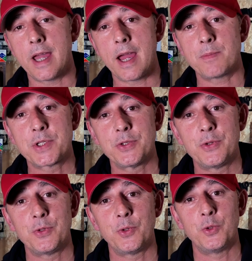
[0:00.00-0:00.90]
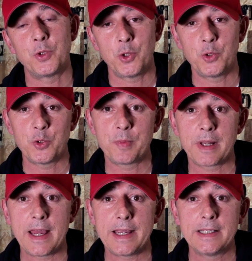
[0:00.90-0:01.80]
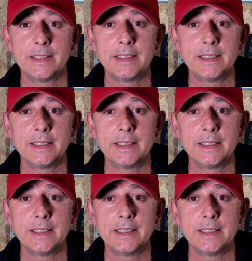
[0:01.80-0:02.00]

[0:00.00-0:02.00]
App Store or Google Play.